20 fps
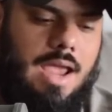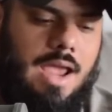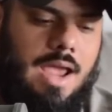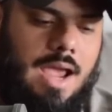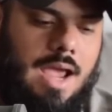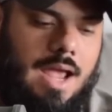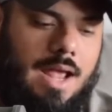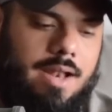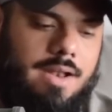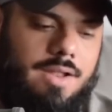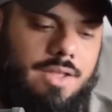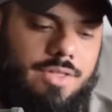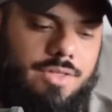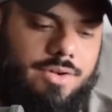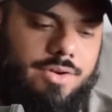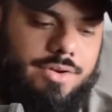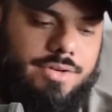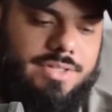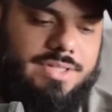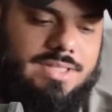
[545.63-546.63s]
and
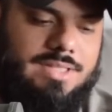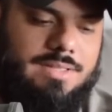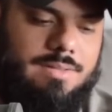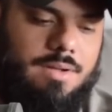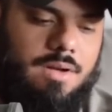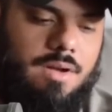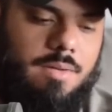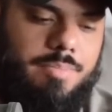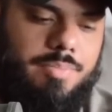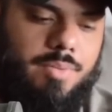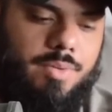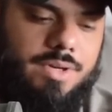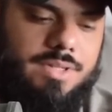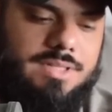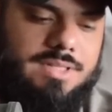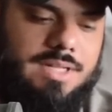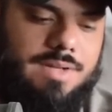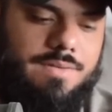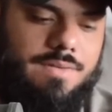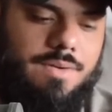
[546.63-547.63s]
they're uh,
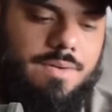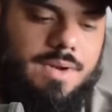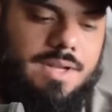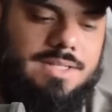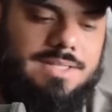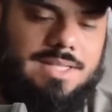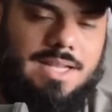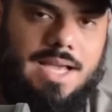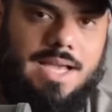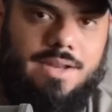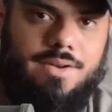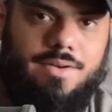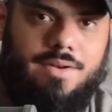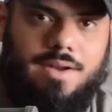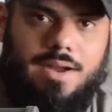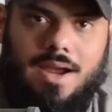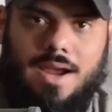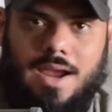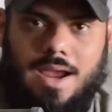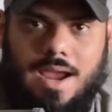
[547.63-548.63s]
point seven grains
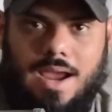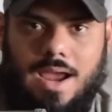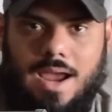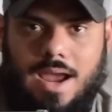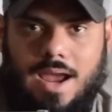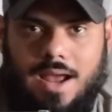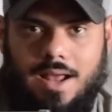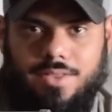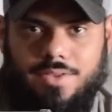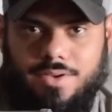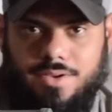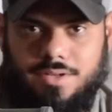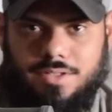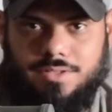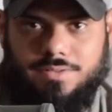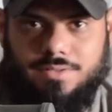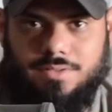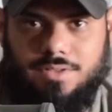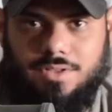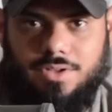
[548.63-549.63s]
lighter, and they're
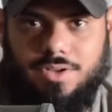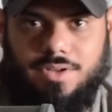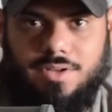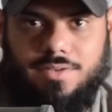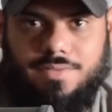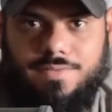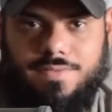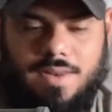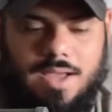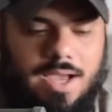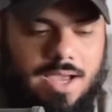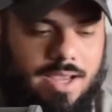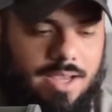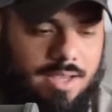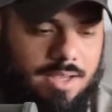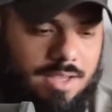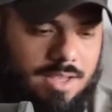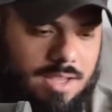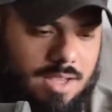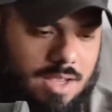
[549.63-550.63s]
gonna they're gonna fly
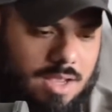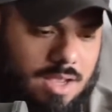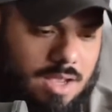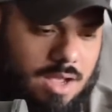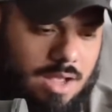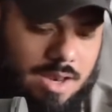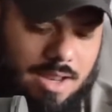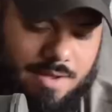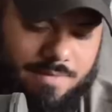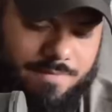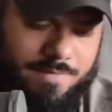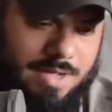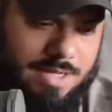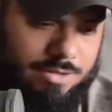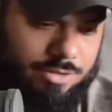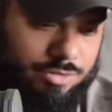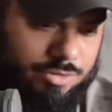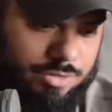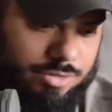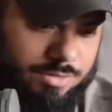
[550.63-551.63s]
a lot
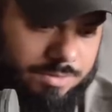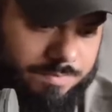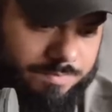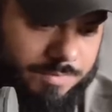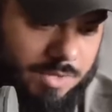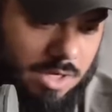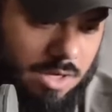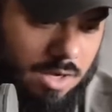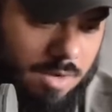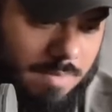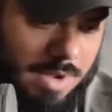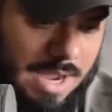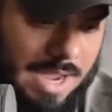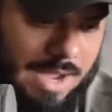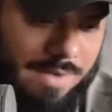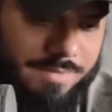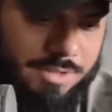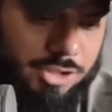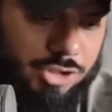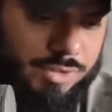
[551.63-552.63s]
faster. Um, I
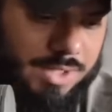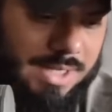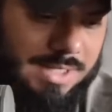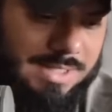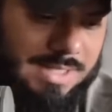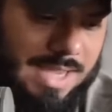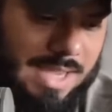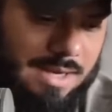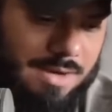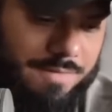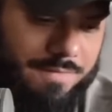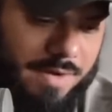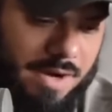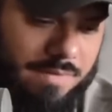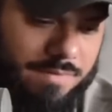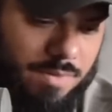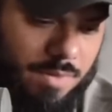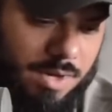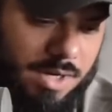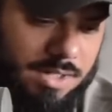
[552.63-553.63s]
haven't tried the
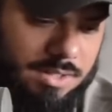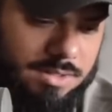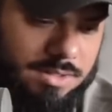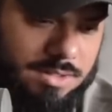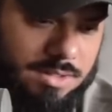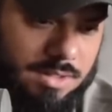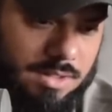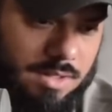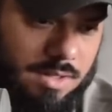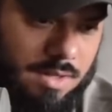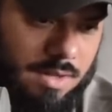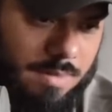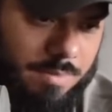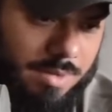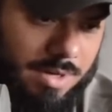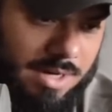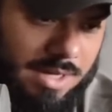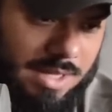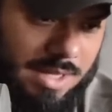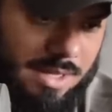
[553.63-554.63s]
eighty-five grains,
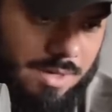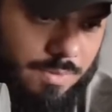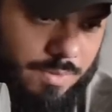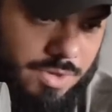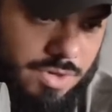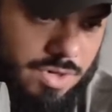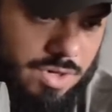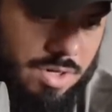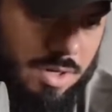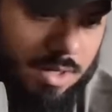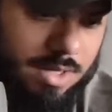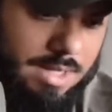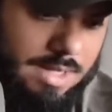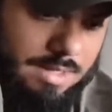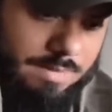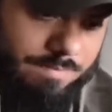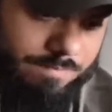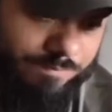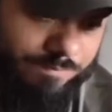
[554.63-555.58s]
but again, when you look at